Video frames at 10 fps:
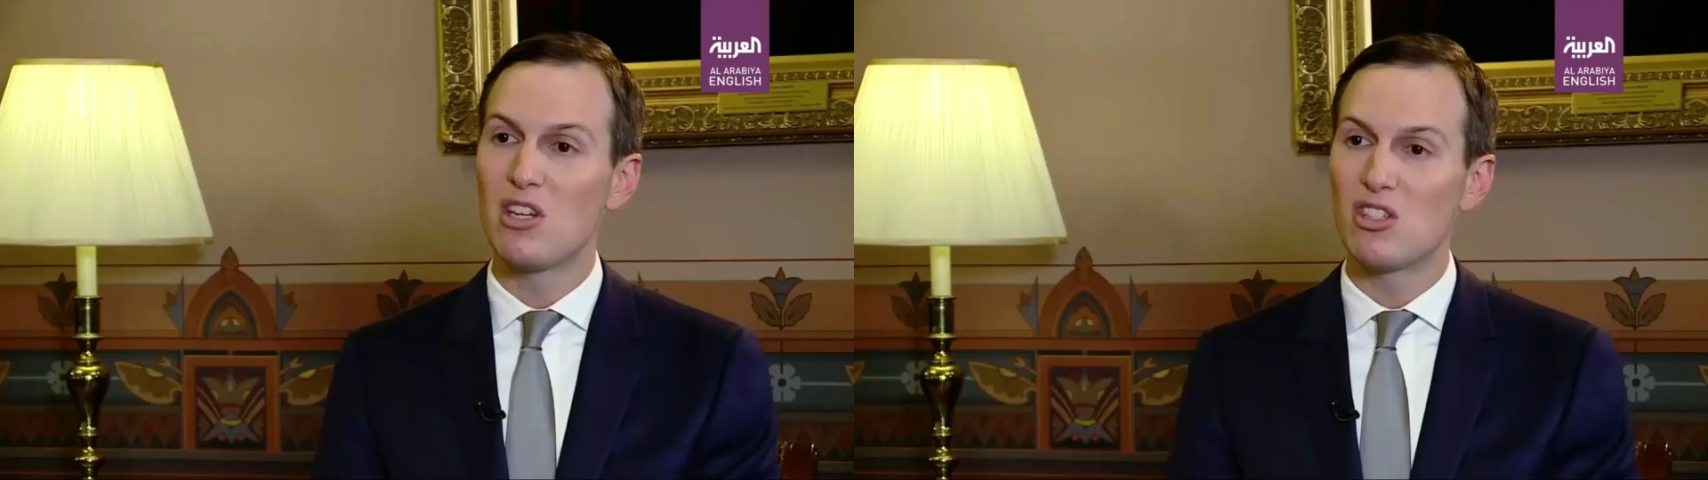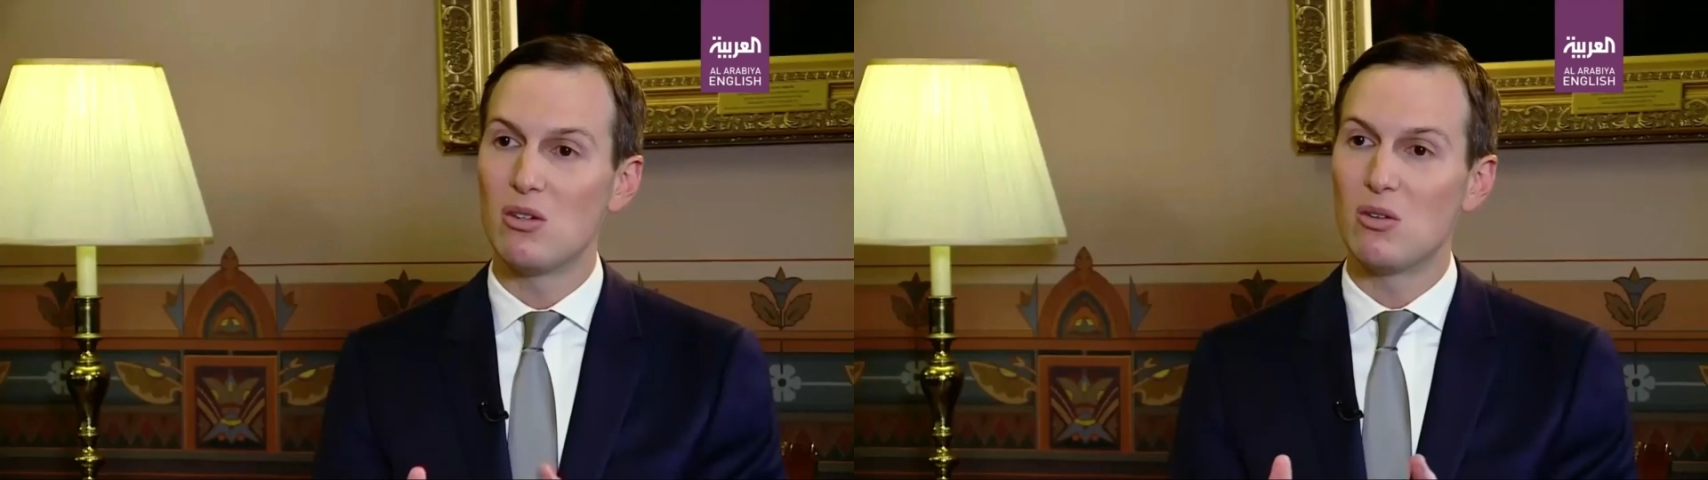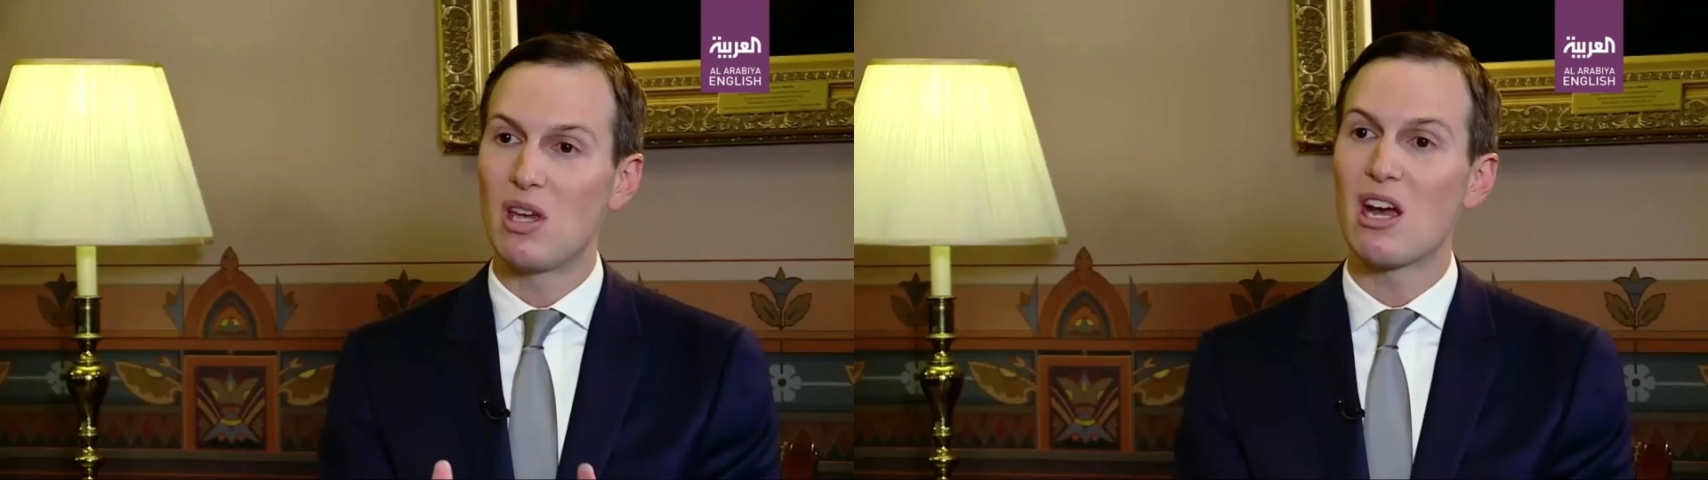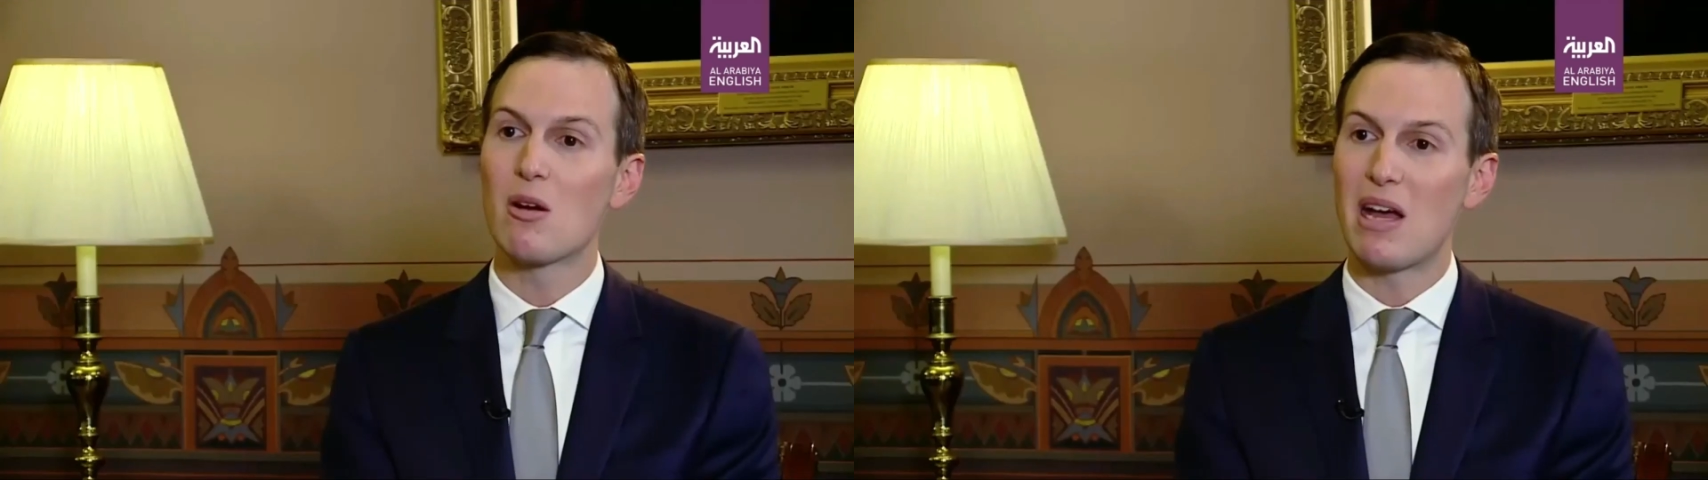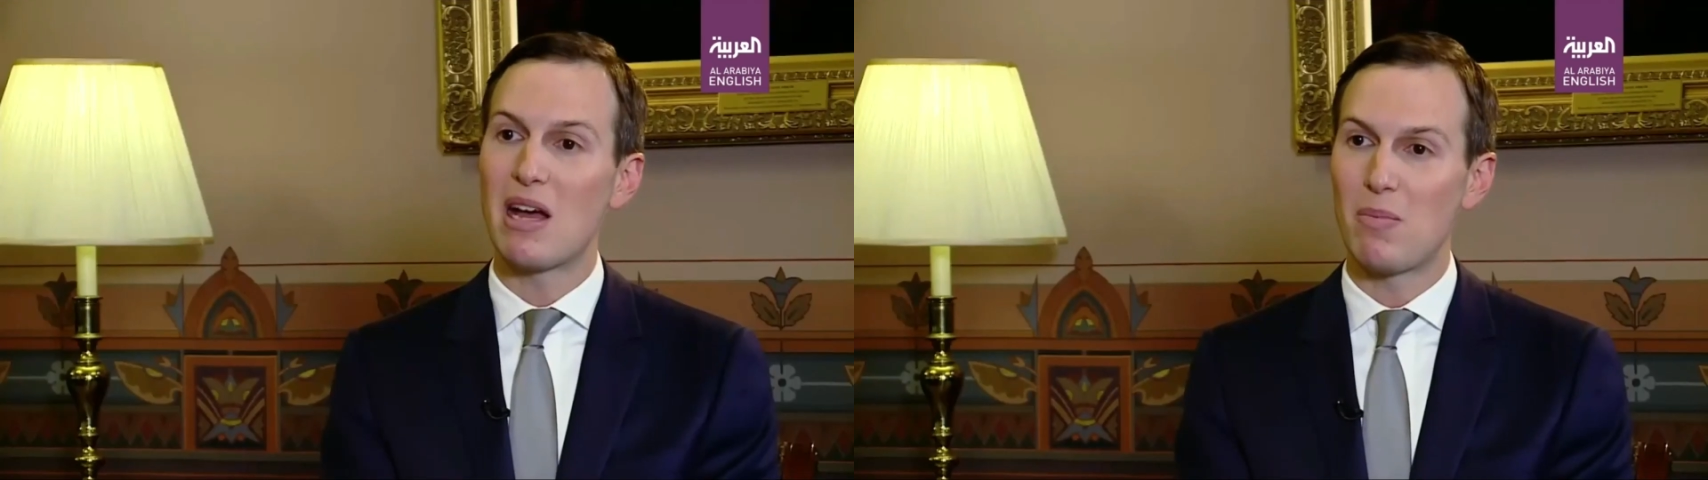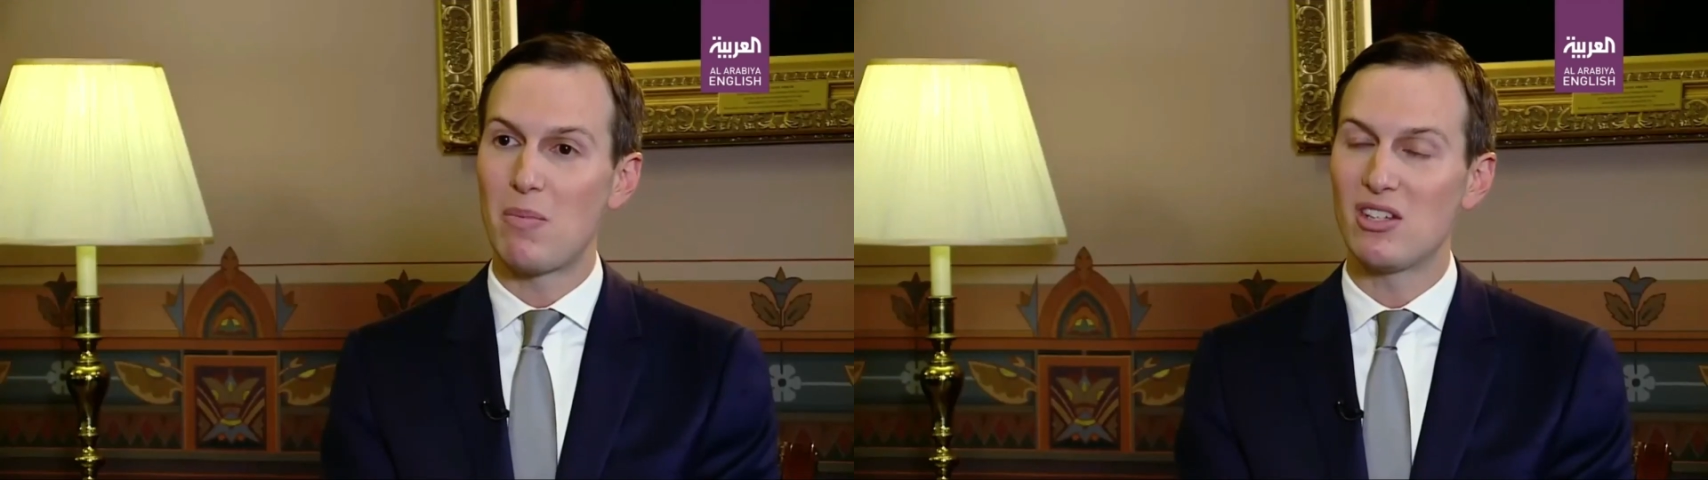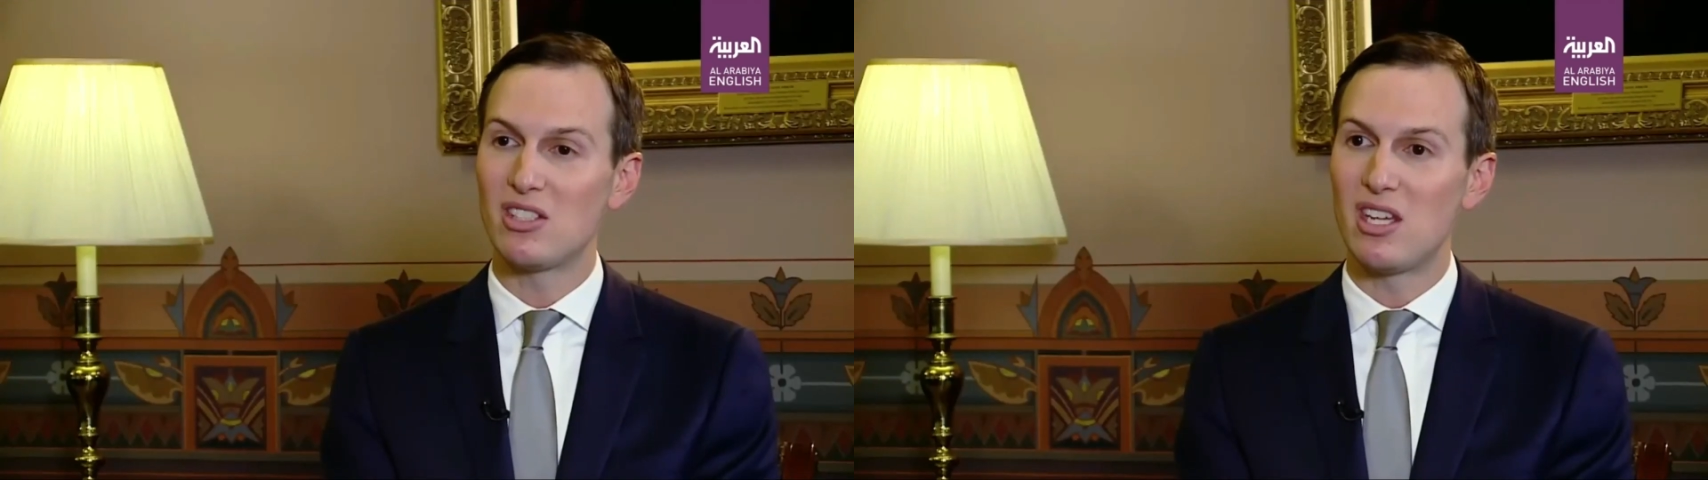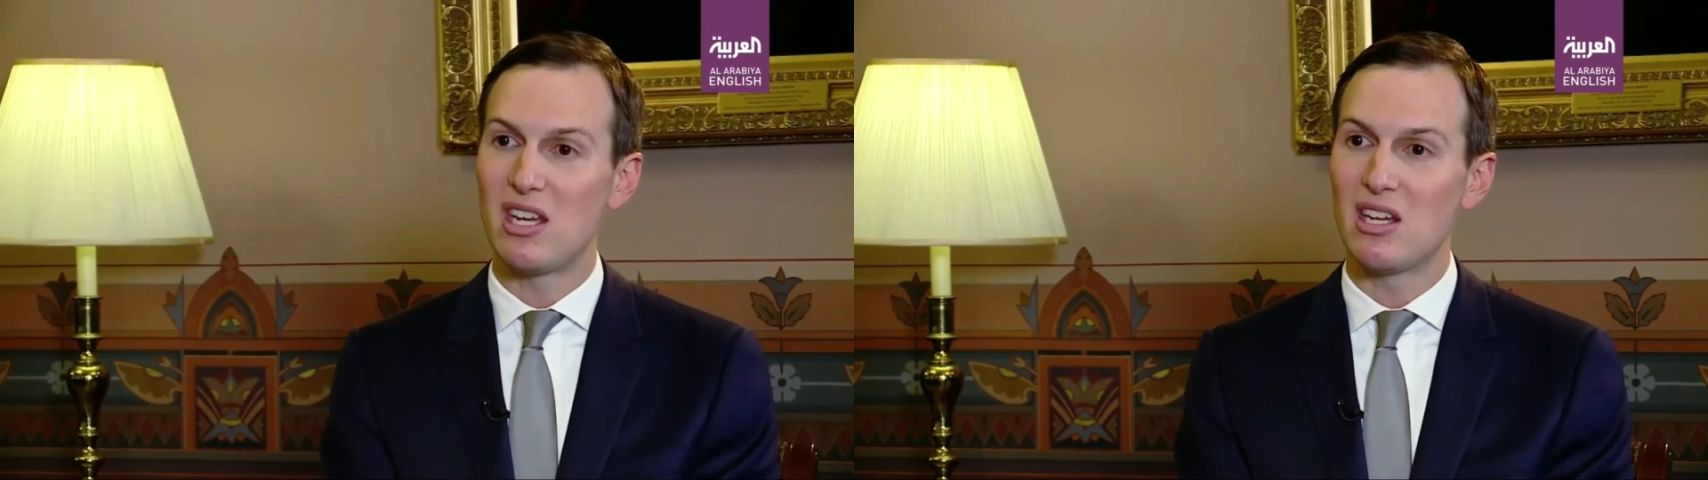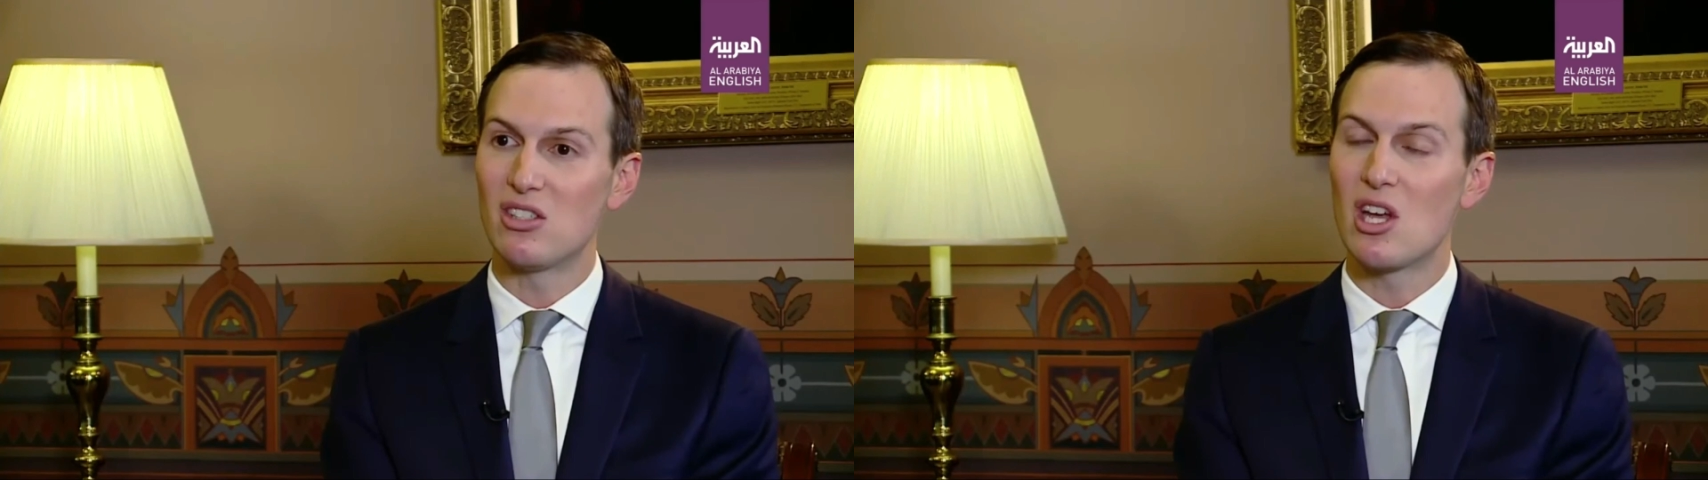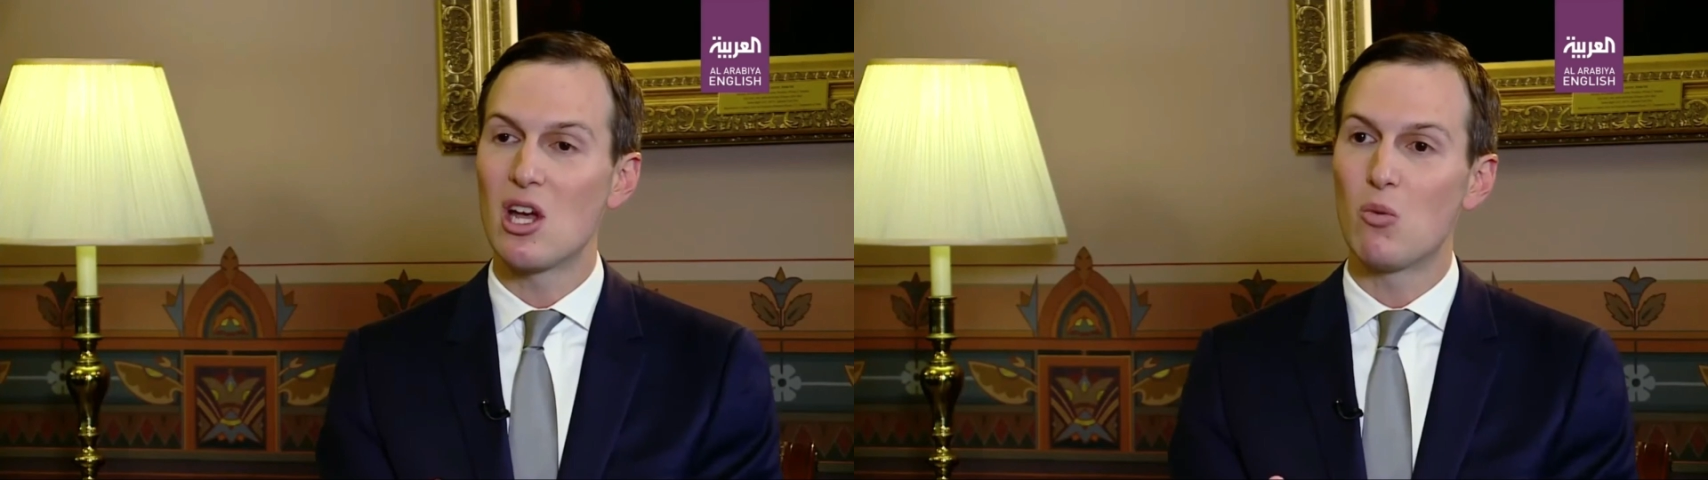region who care about the Palestinians